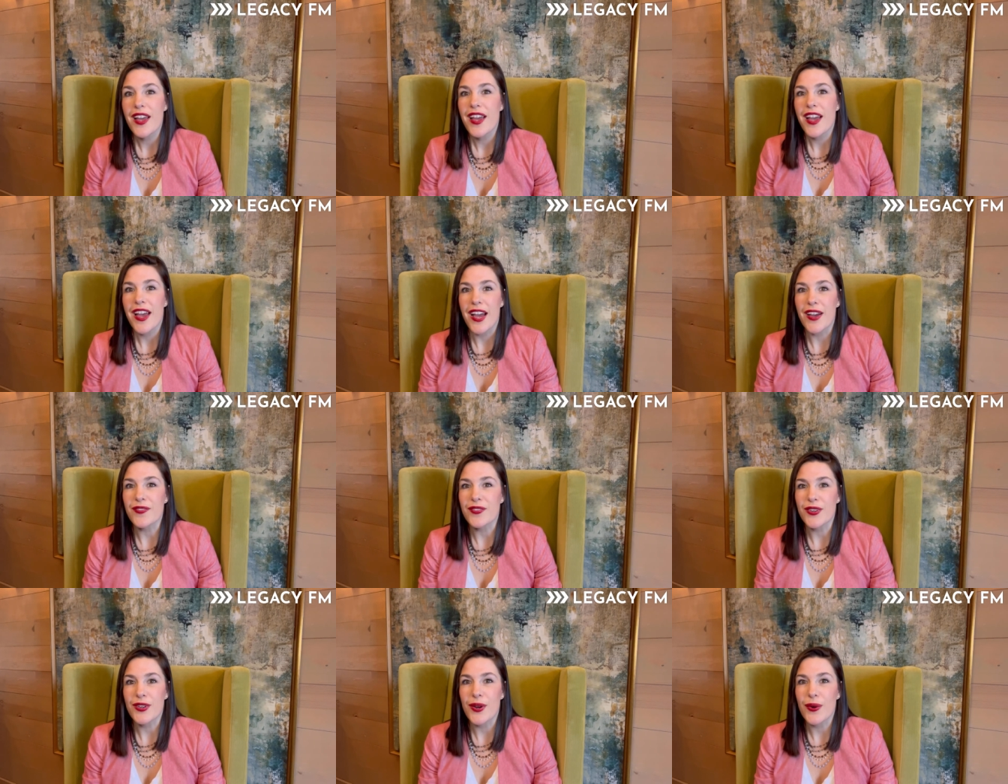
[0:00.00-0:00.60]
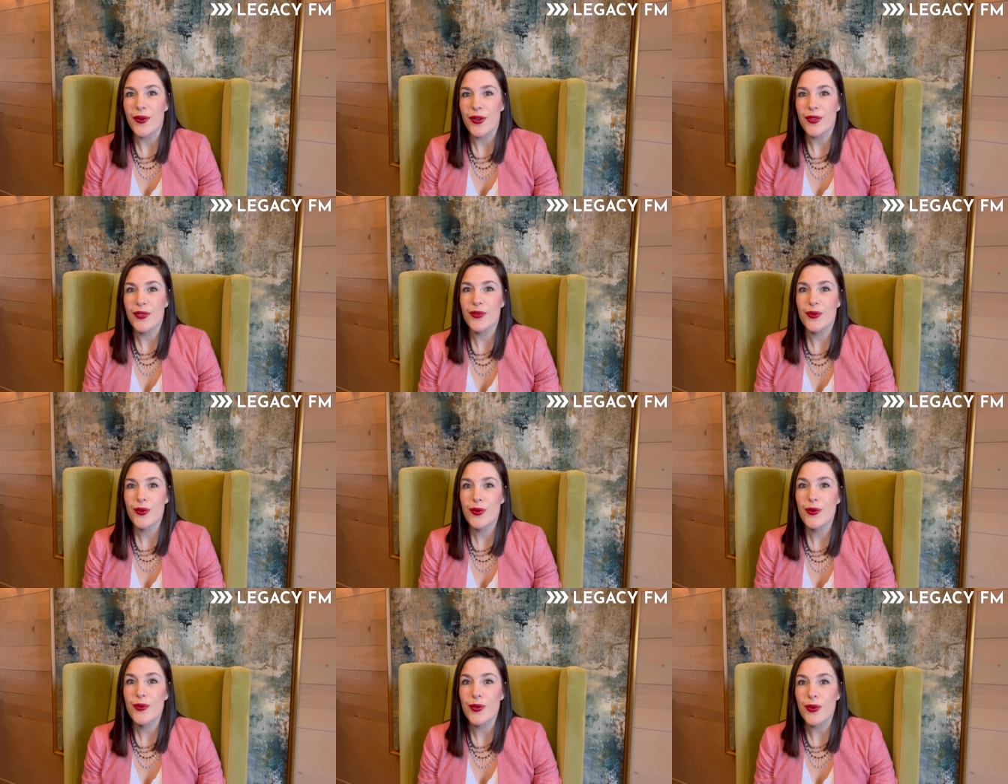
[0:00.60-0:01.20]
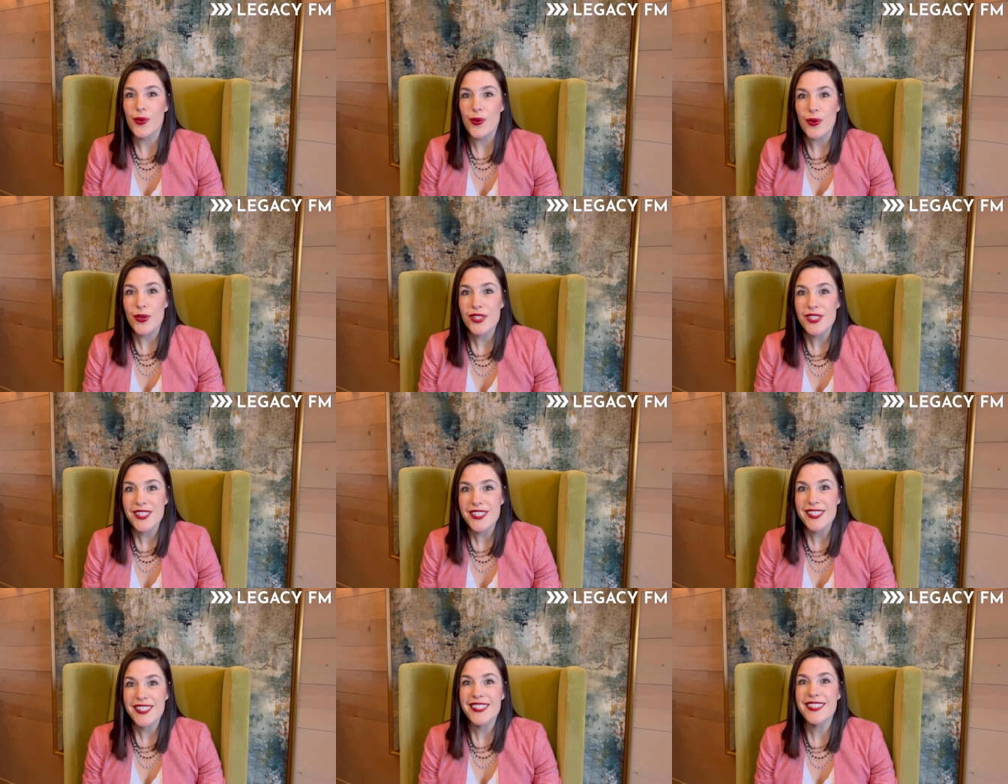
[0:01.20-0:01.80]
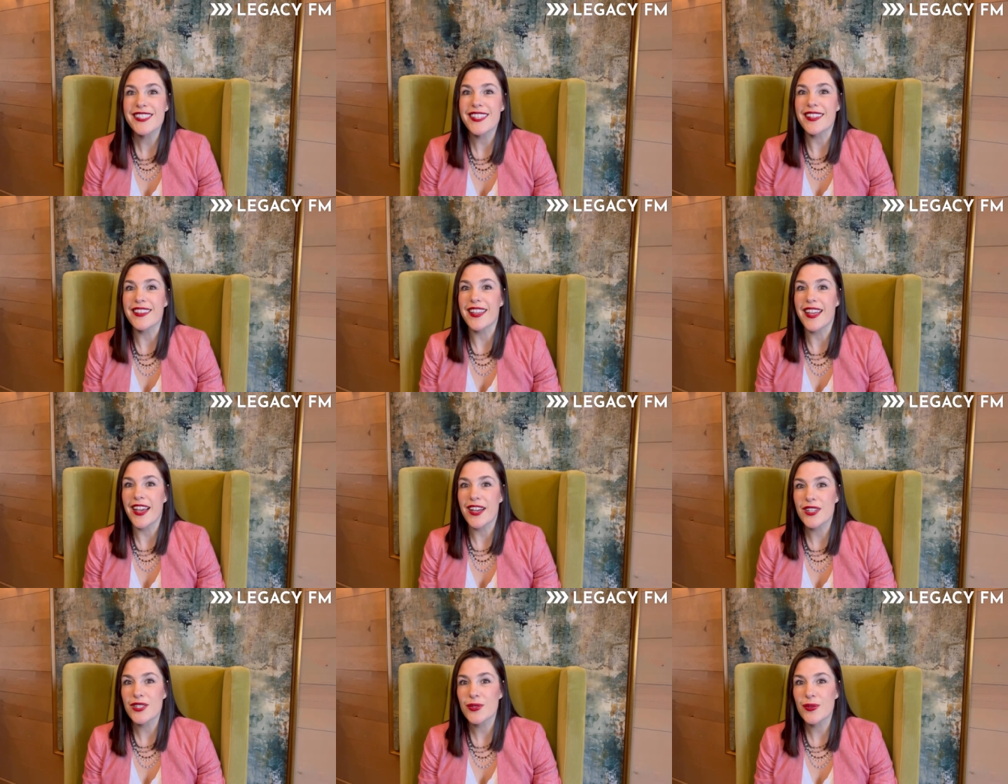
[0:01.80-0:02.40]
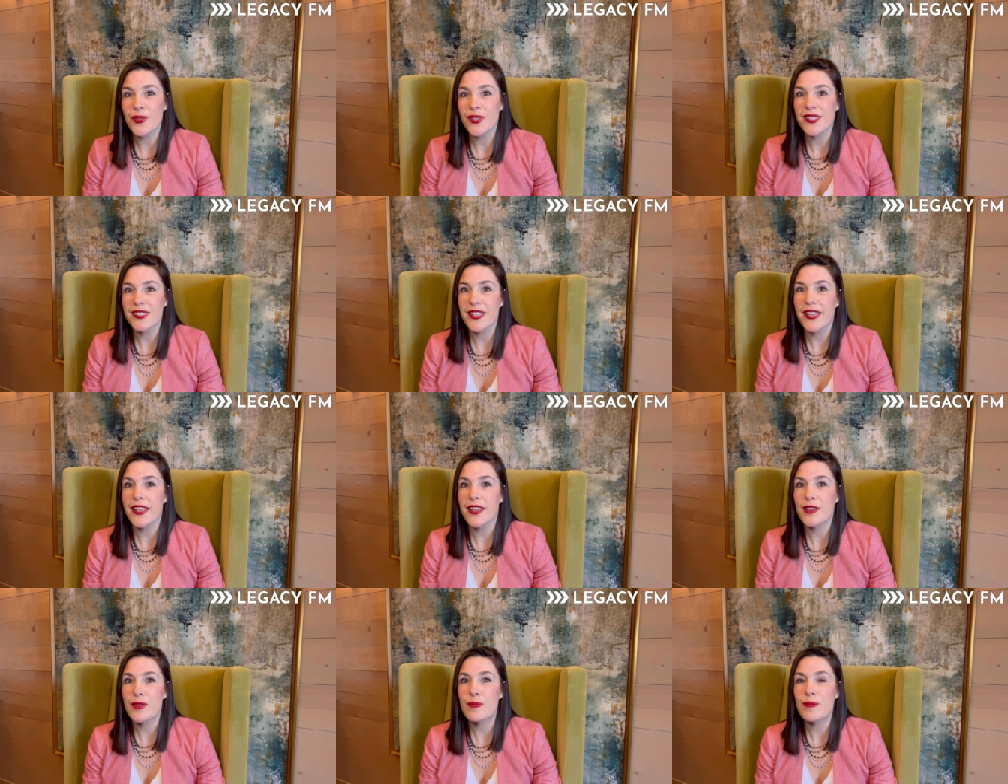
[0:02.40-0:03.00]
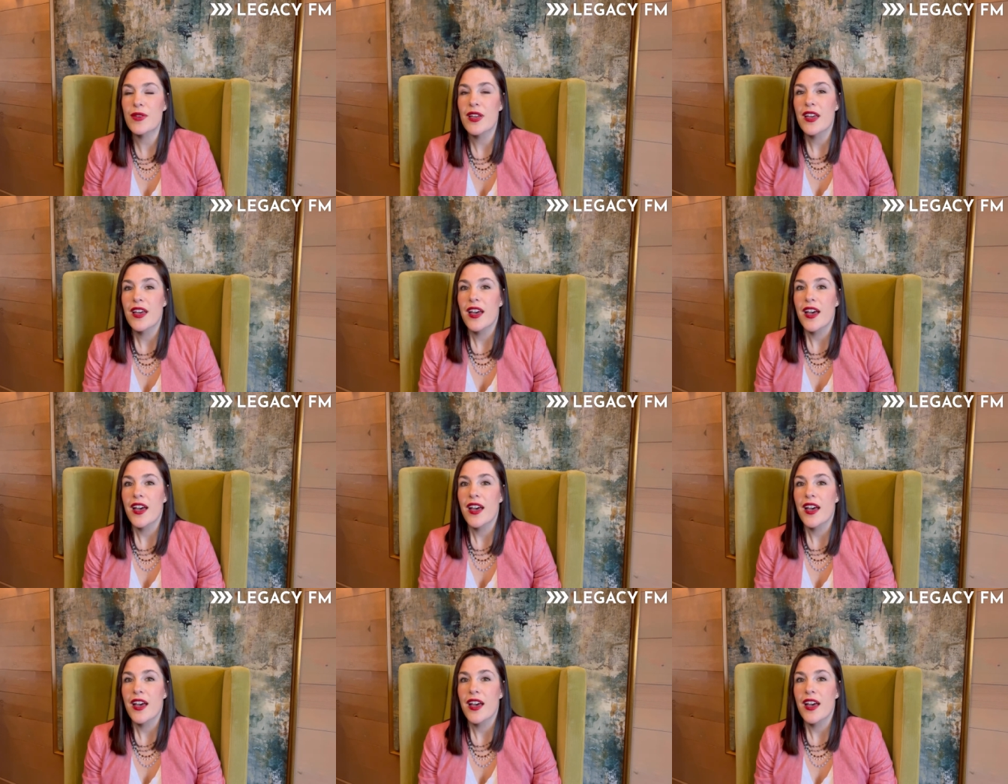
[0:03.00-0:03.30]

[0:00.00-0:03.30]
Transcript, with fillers: After going through the courses and the actual exam,